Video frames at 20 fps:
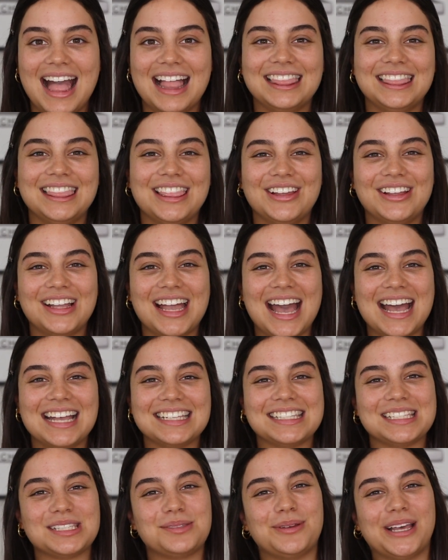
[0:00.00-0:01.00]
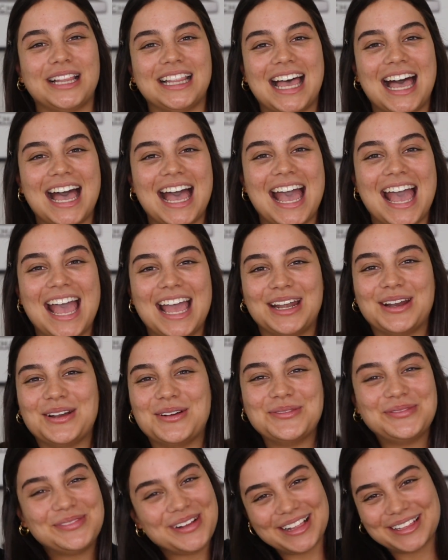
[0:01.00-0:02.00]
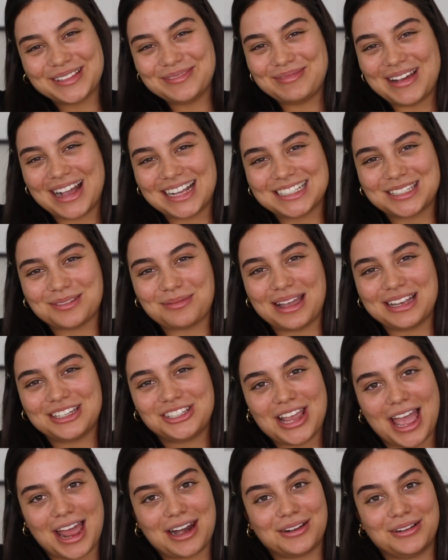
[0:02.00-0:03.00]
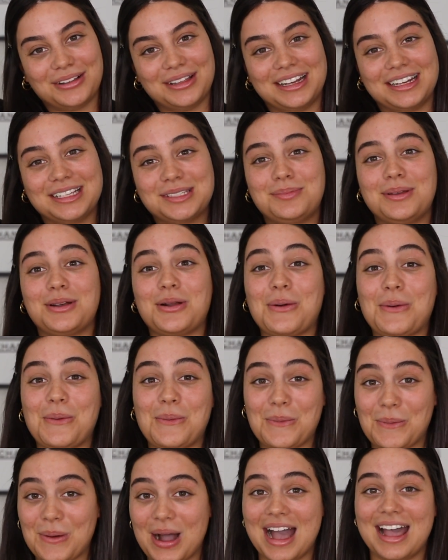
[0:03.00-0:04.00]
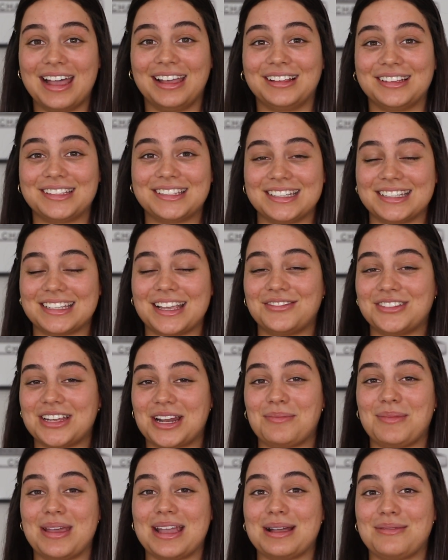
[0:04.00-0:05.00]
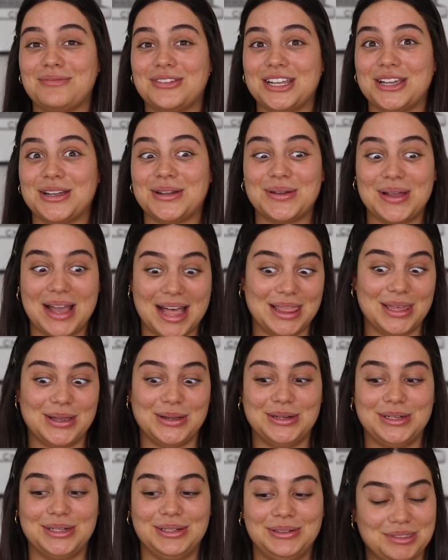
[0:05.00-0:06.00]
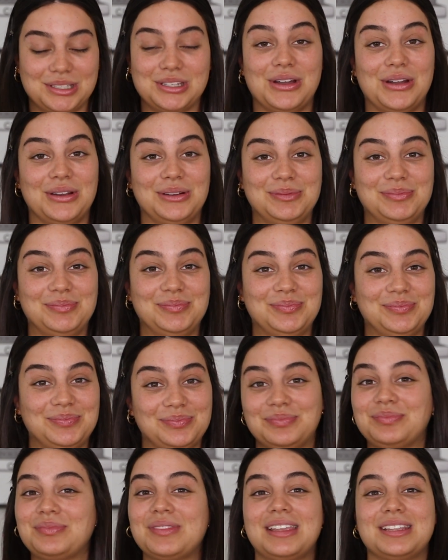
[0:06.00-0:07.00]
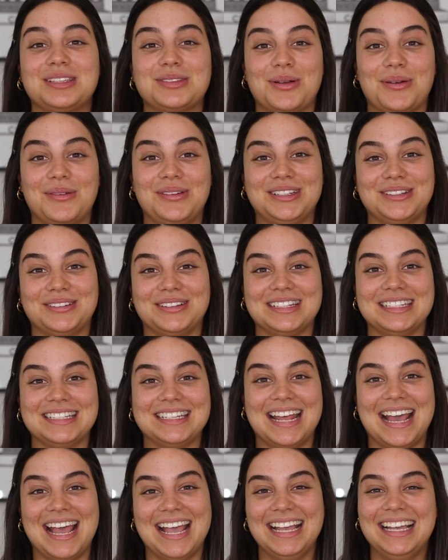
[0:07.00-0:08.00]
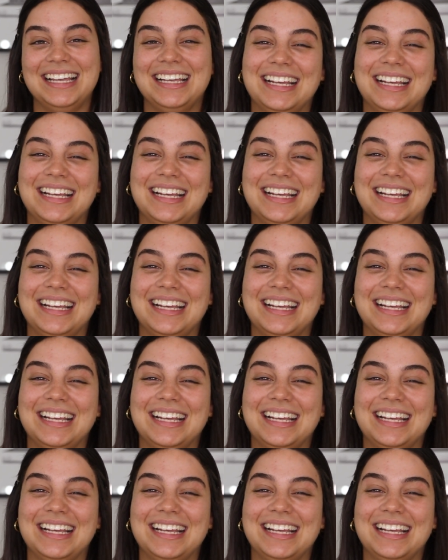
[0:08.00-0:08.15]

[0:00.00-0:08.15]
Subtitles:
Hello guys, it's Bella and welcome back to my channel. It has been a while since I've done a makeup video. Hello. So, that's what we're doing today.